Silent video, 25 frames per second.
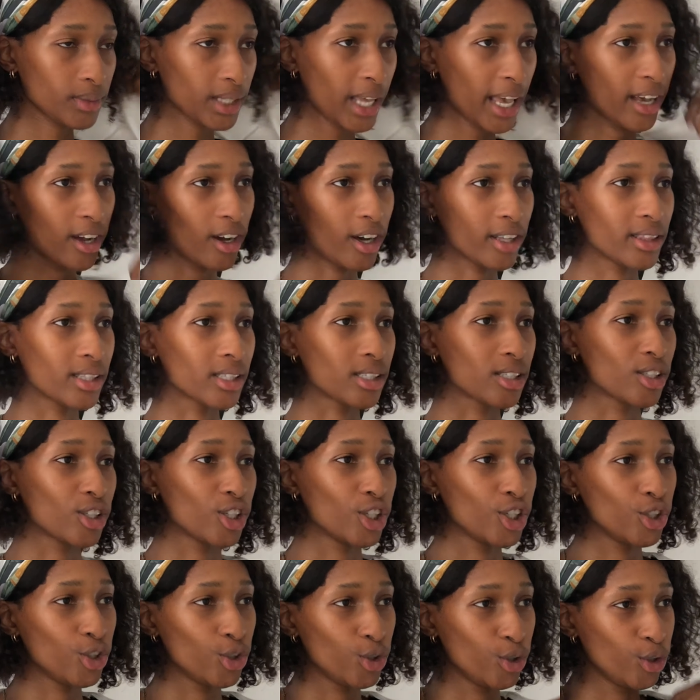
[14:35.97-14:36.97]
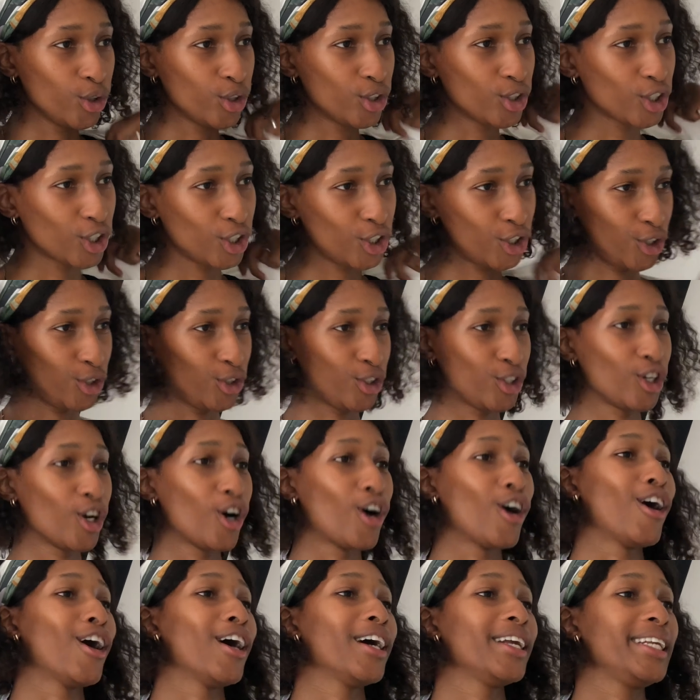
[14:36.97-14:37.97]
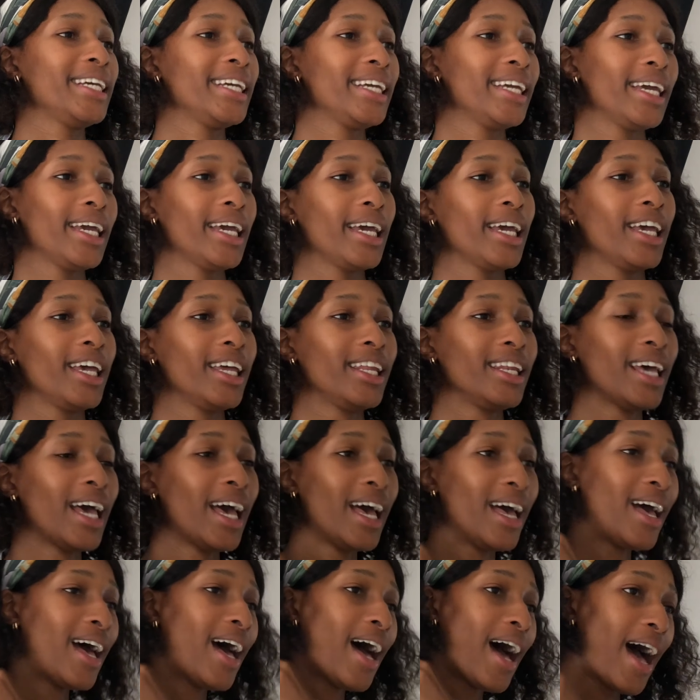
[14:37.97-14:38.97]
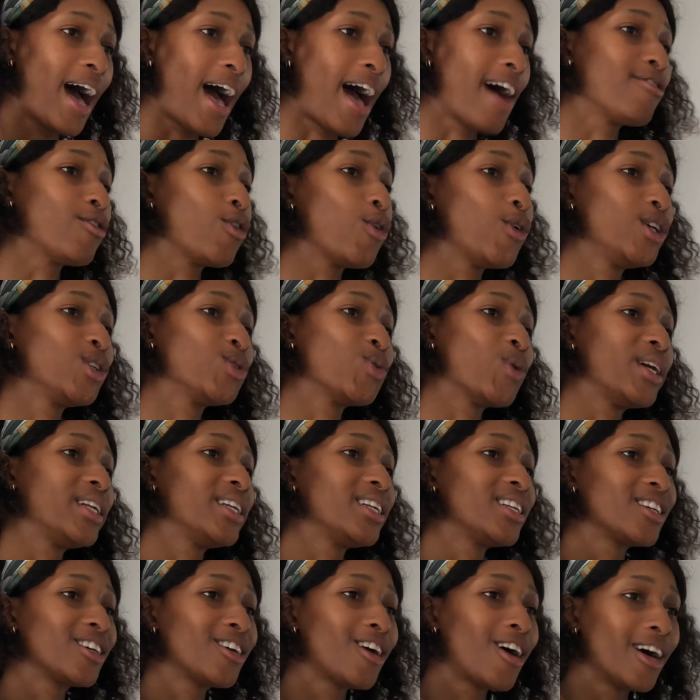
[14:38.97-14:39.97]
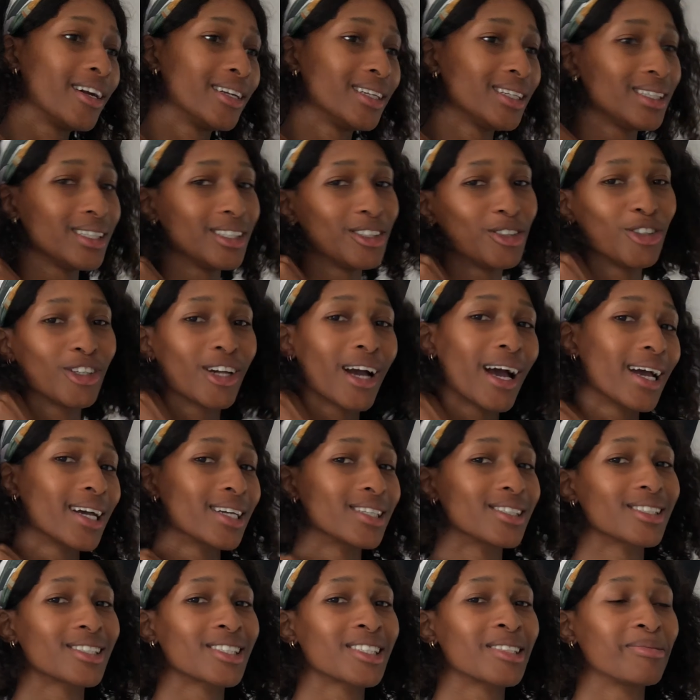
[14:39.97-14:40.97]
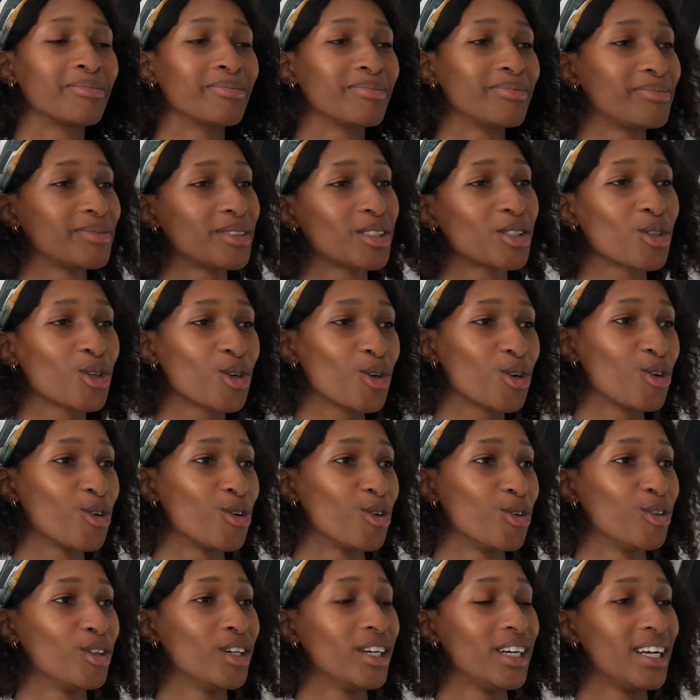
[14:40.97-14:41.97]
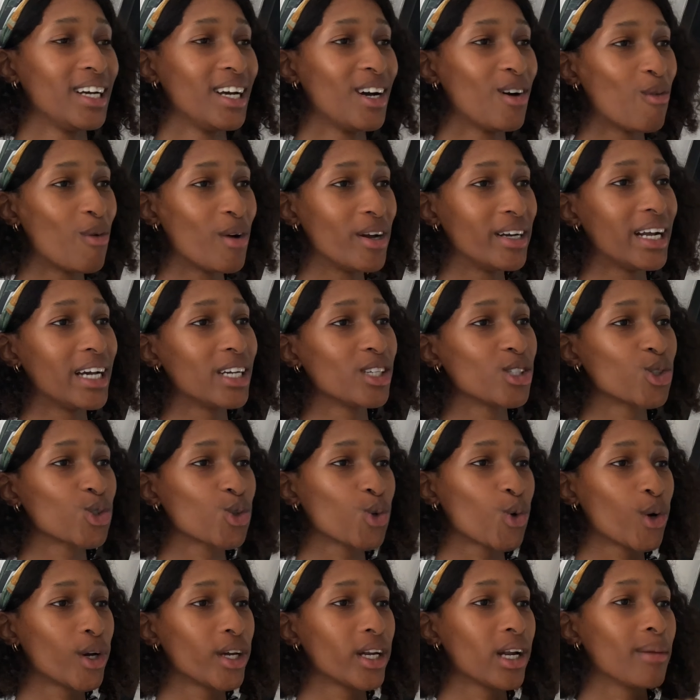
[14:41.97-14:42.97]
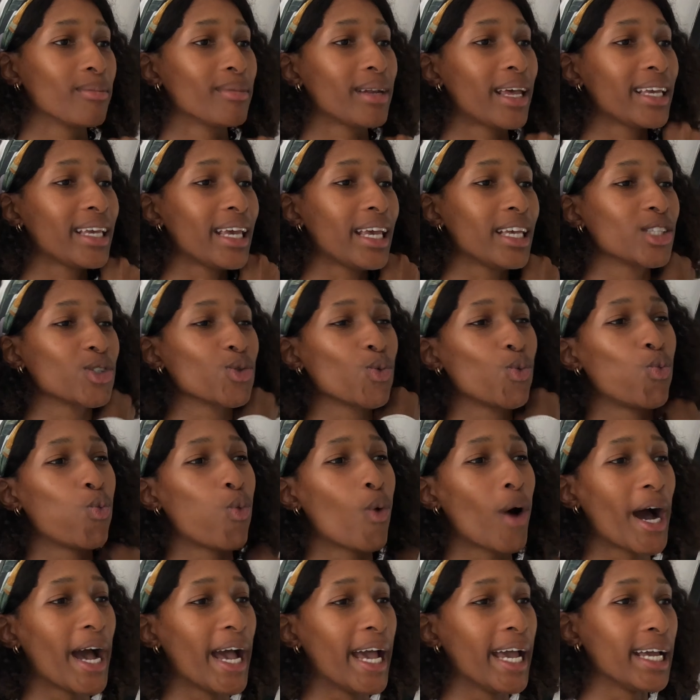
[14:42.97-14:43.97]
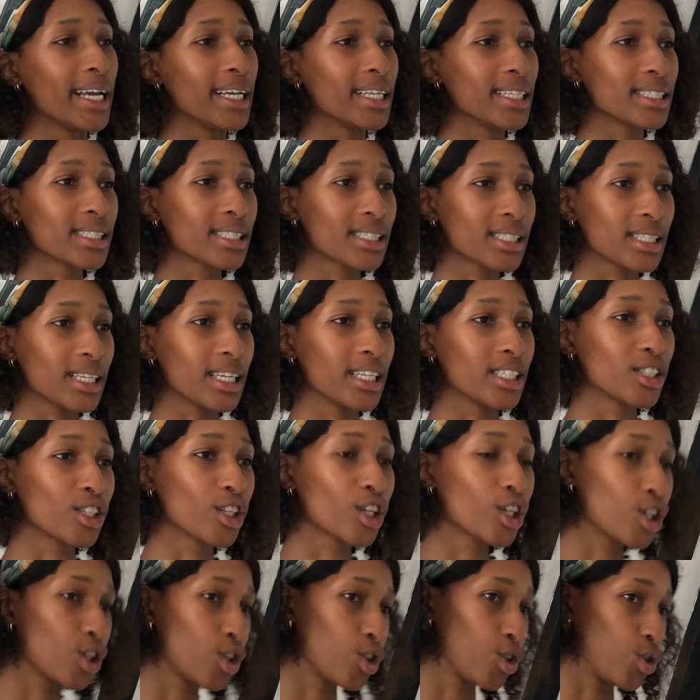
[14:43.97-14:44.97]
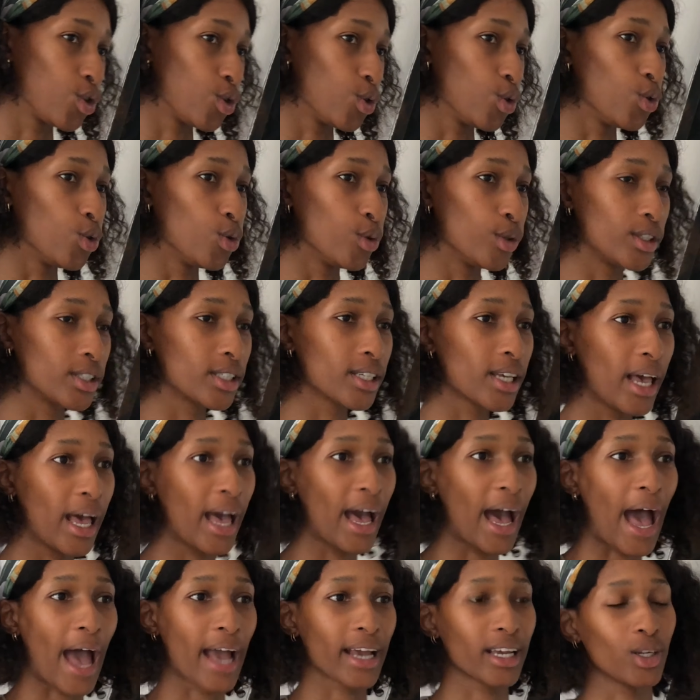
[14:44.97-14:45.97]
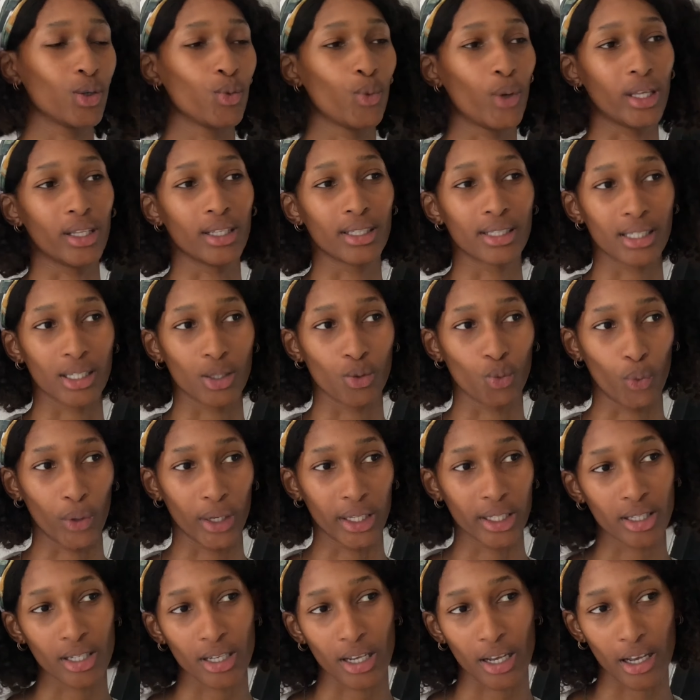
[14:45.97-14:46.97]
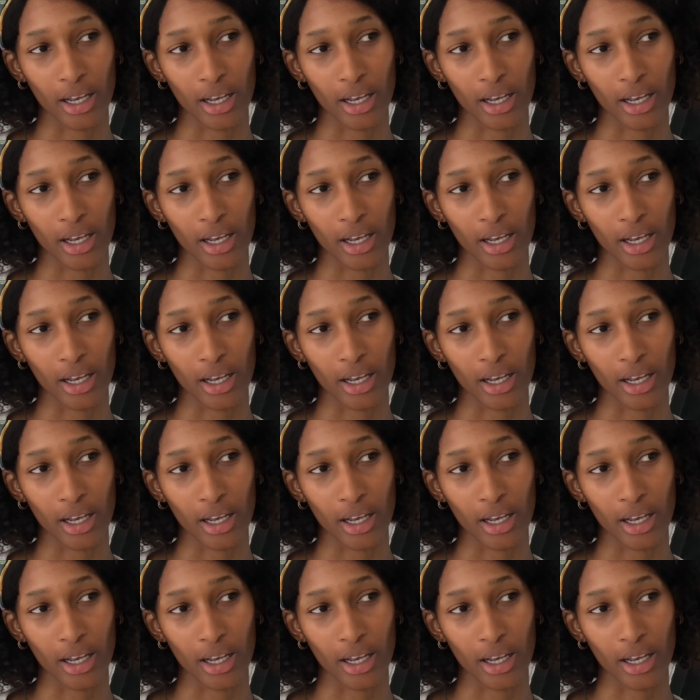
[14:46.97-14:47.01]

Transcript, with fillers: I got this cute, cute cardigan. I've always wanted a cardigan, you guys. So when I saw it, I'm like, it's white, it's cute. I could wear this in winter.